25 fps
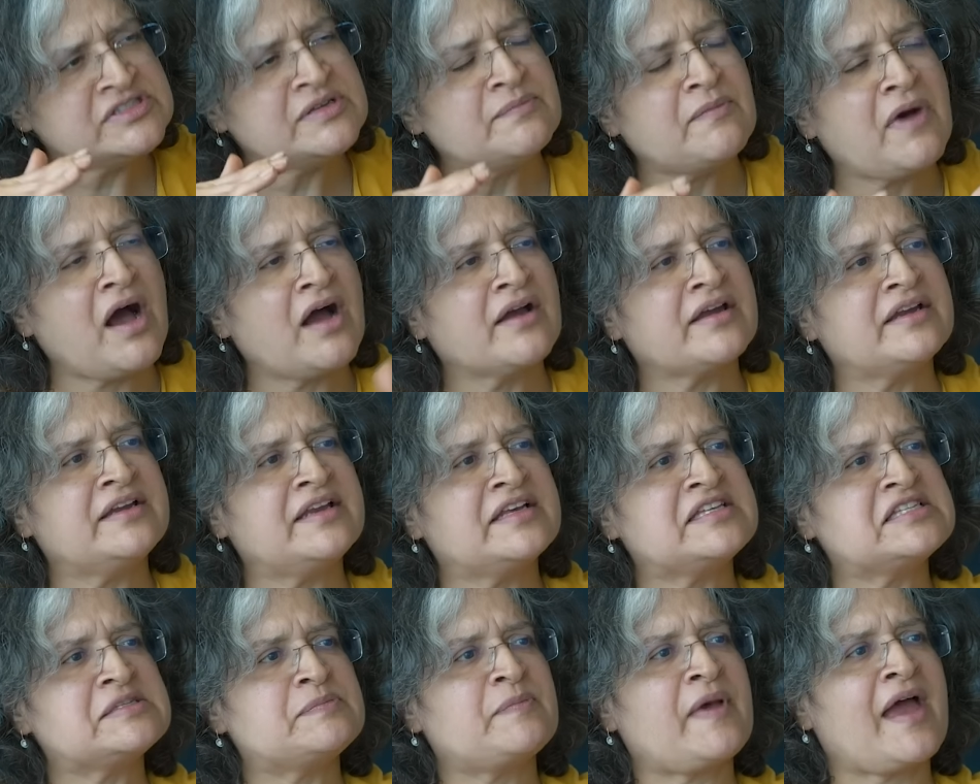does the
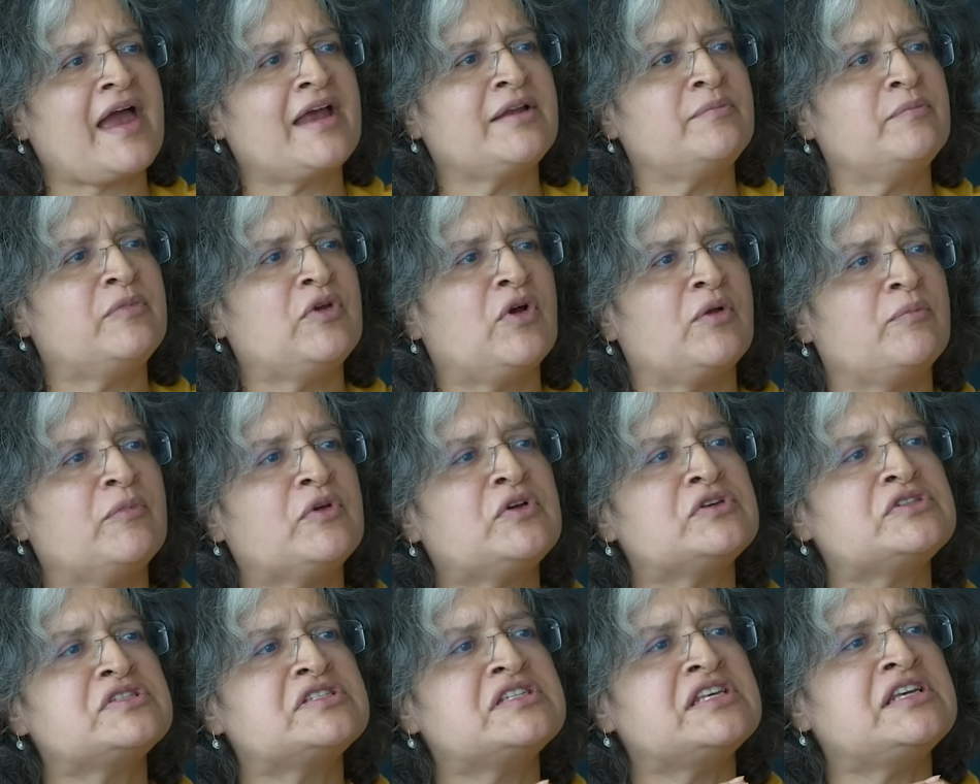market expand beyond
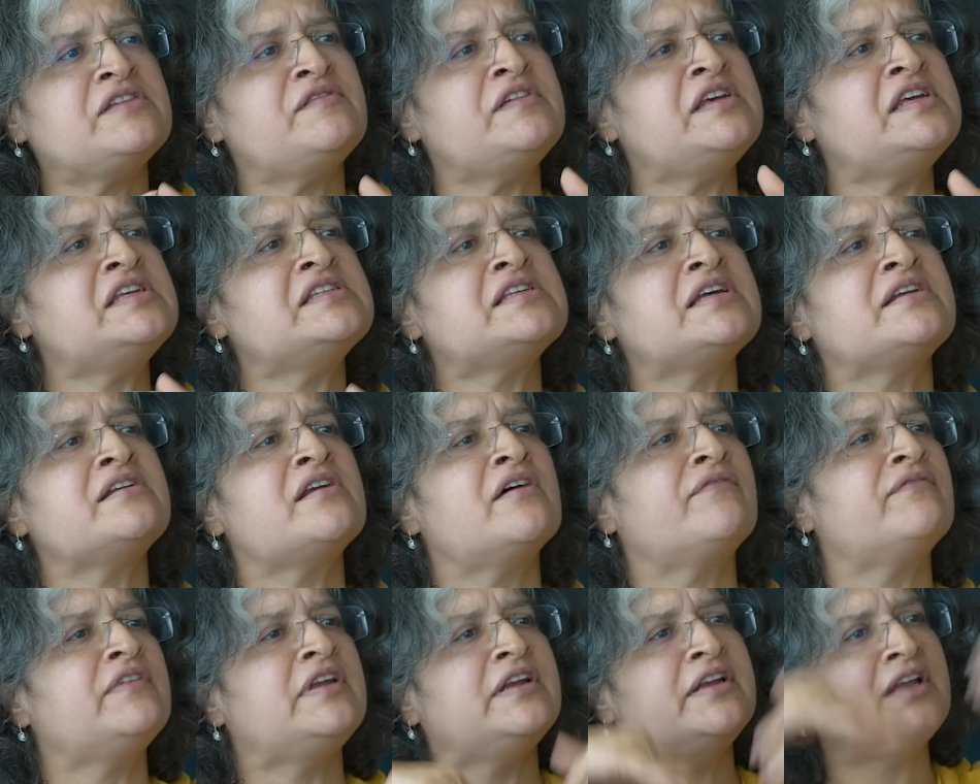because tv is at
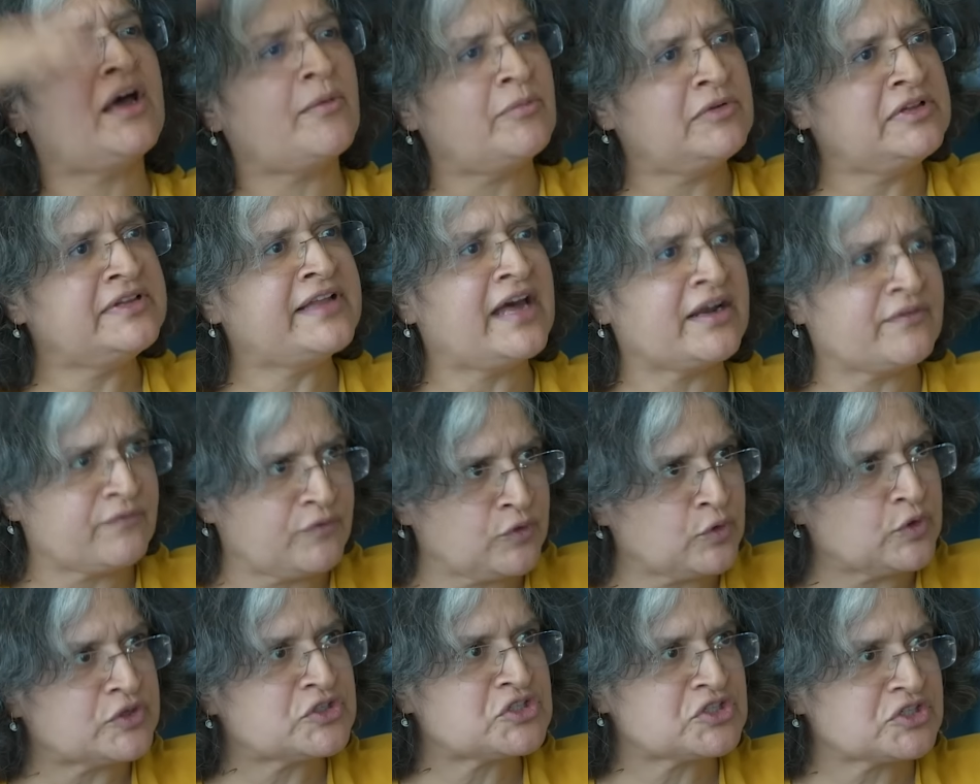roughly double that
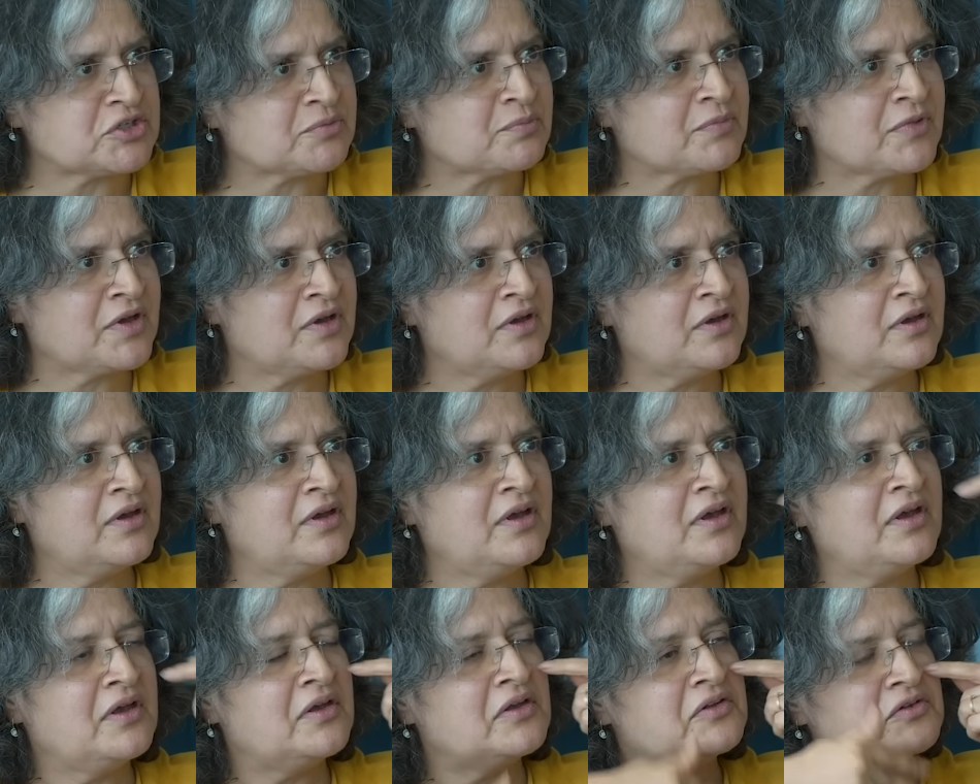viewership
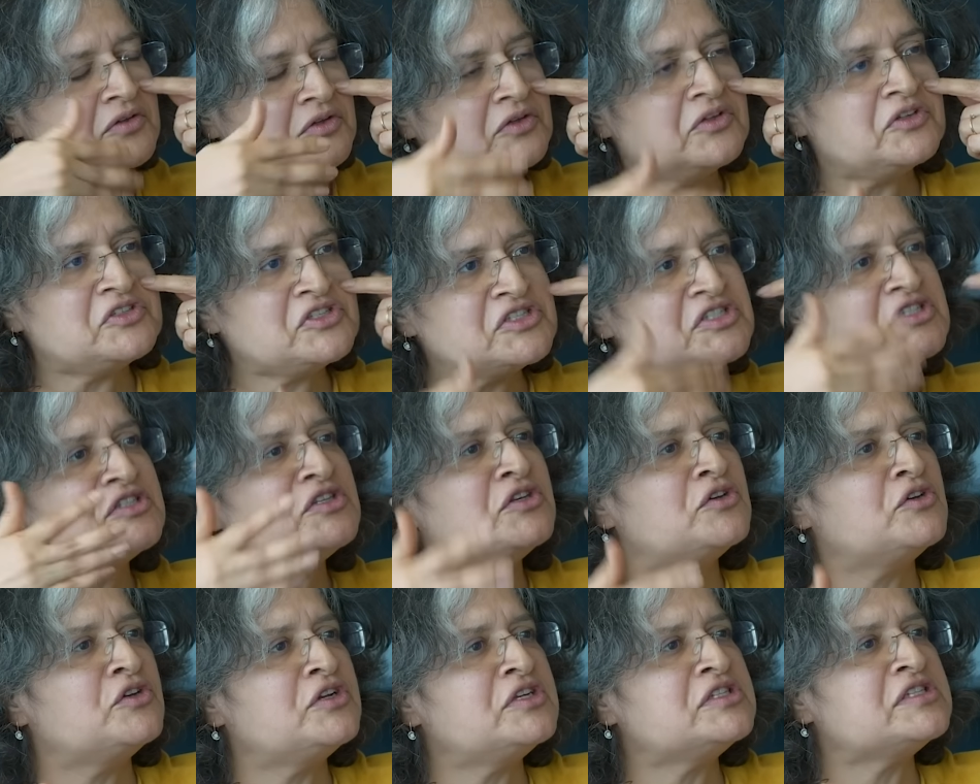so you know just
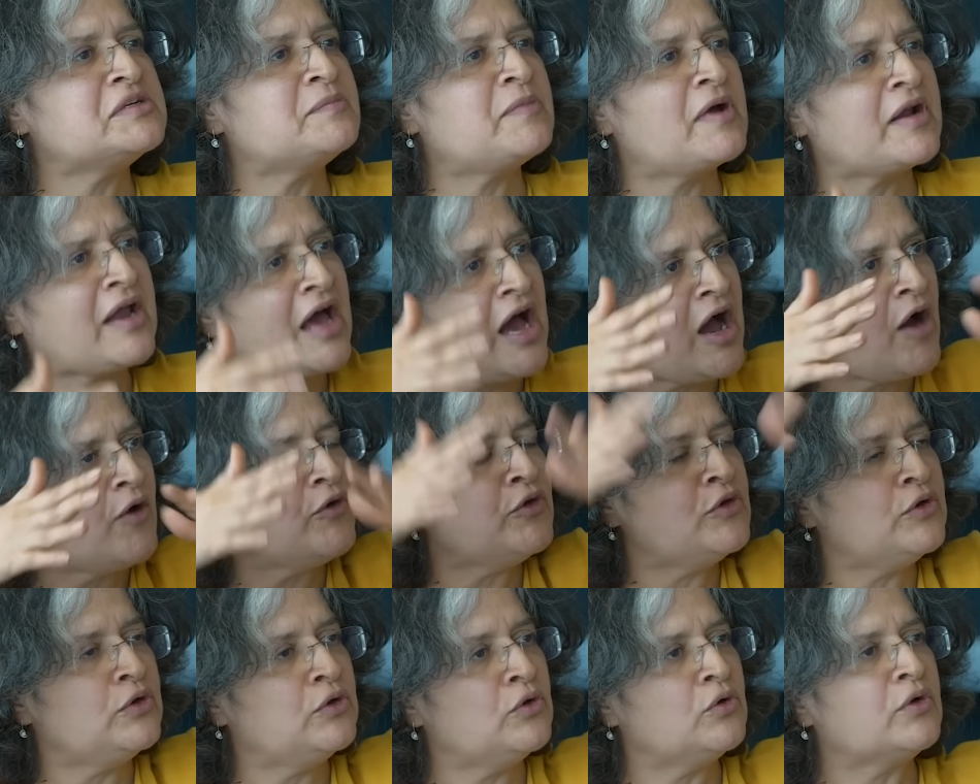curious about how
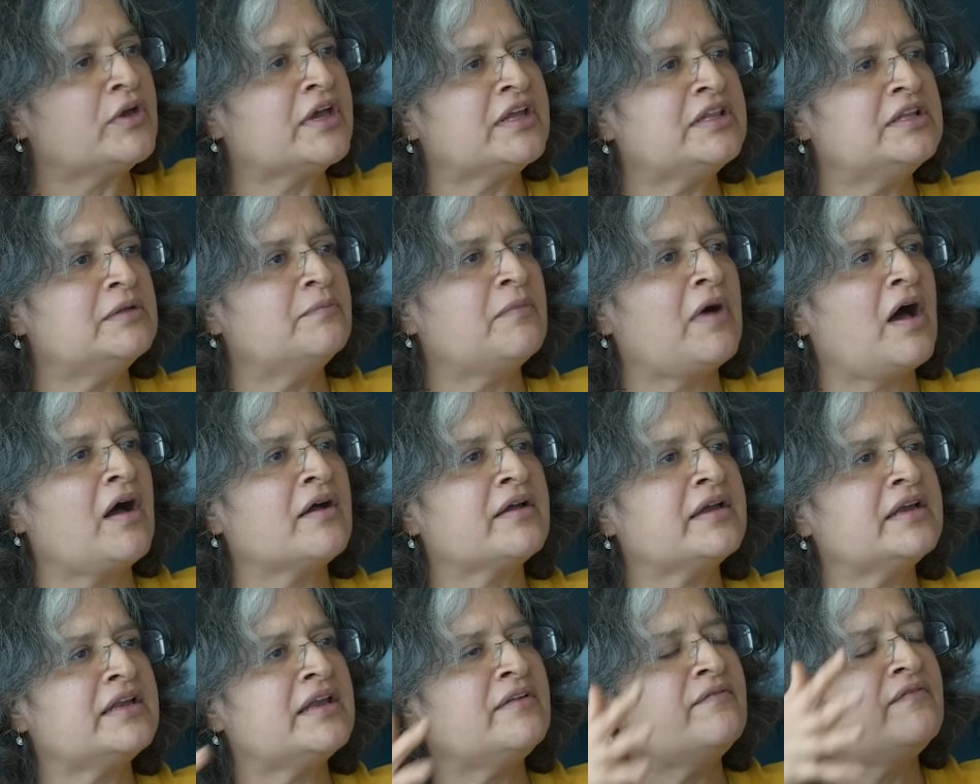you look at the
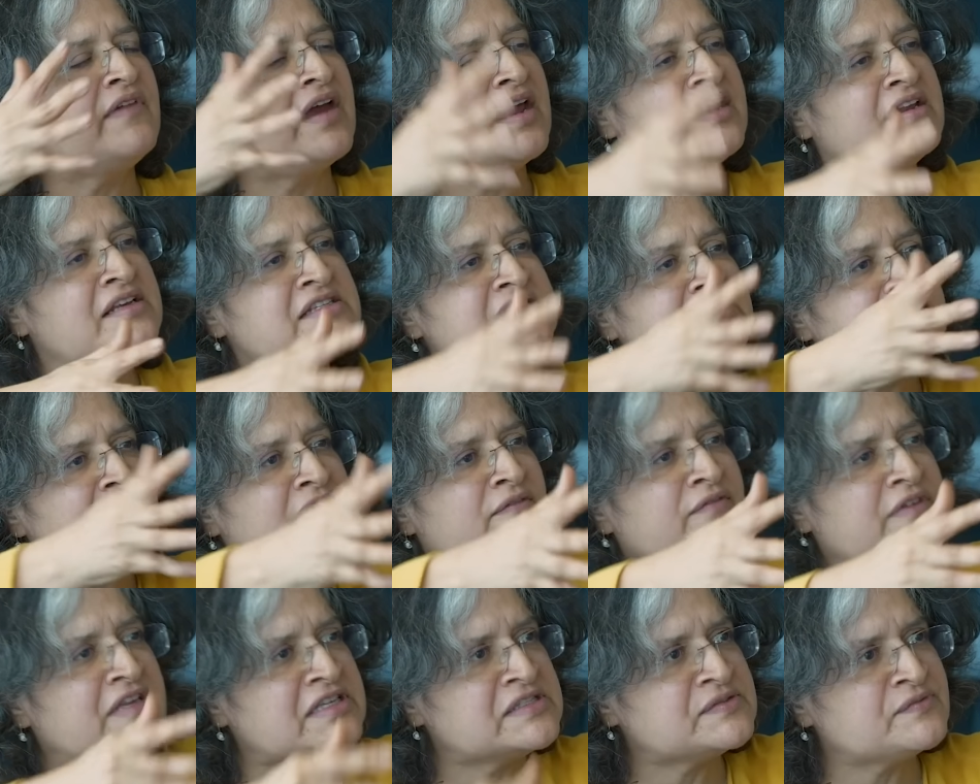market and where does
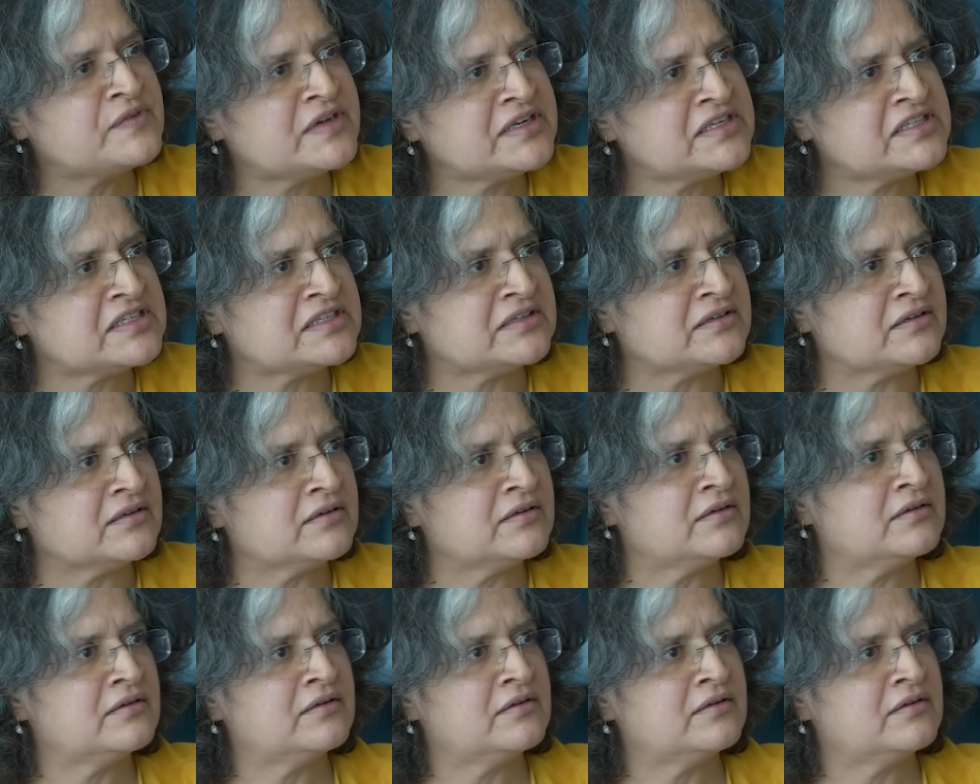netflix fit in